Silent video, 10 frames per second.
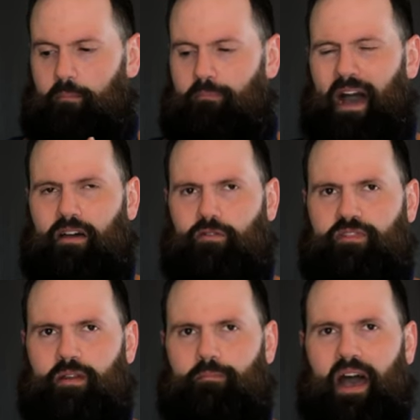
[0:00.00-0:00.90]

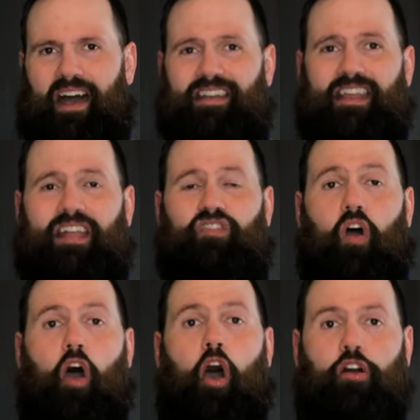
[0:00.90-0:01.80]
bottled in bond. It's
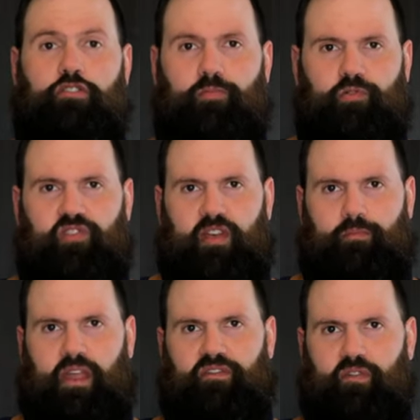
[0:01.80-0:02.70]
100%
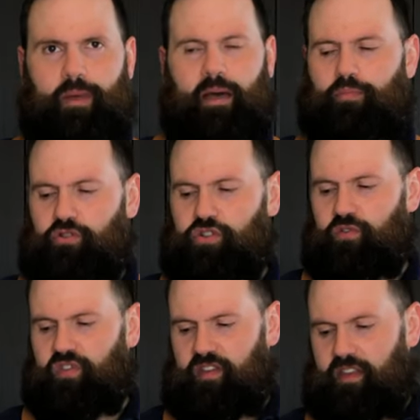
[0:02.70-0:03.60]
made from apple
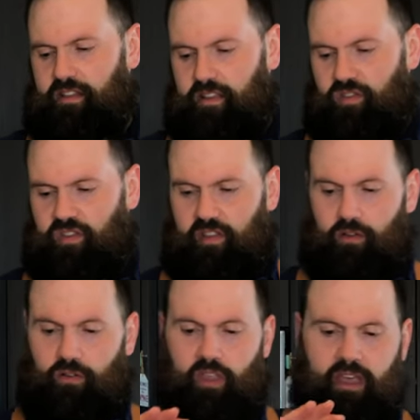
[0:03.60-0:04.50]
juice and then
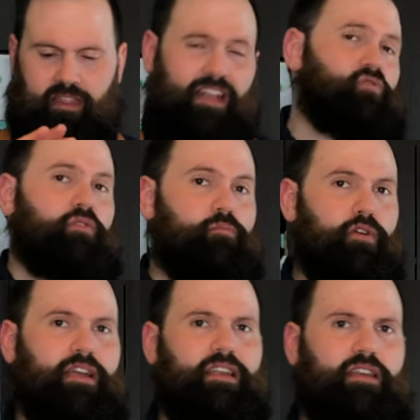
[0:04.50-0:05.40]
distilled. That's what a
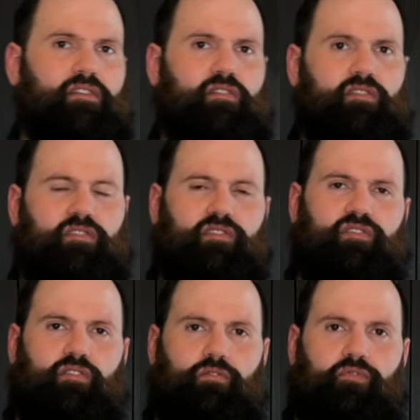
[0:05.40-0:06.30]
brandy is. It's
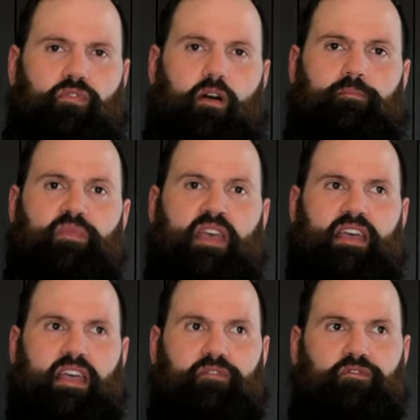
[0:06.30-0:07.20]
distilled from
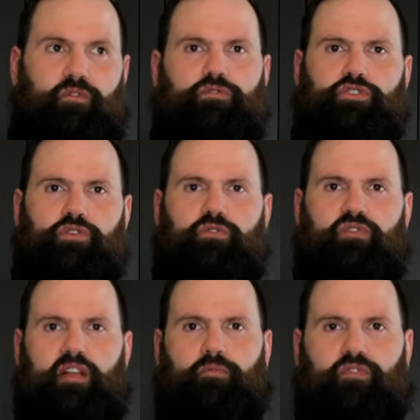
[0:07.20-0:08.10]
a fruit
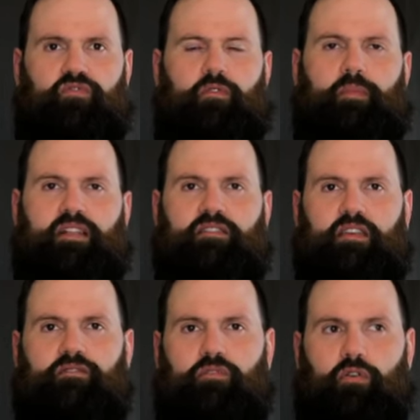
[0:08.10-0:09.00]
juice that was
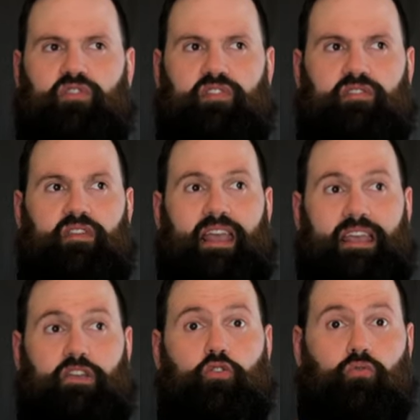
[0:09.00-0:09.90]
fermented versus
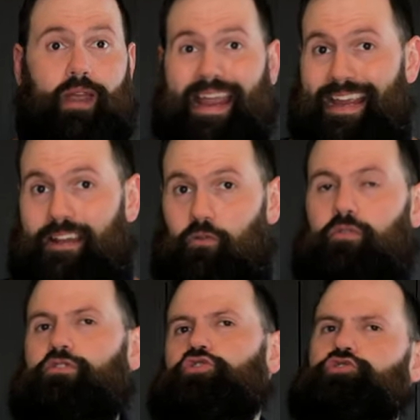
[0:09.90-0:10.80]
a grain
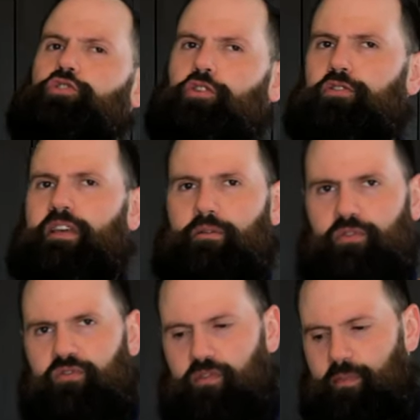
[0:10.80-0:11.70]
or sugar that
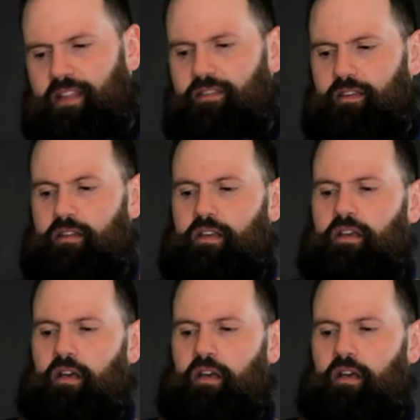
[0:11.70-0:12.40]
was fermented,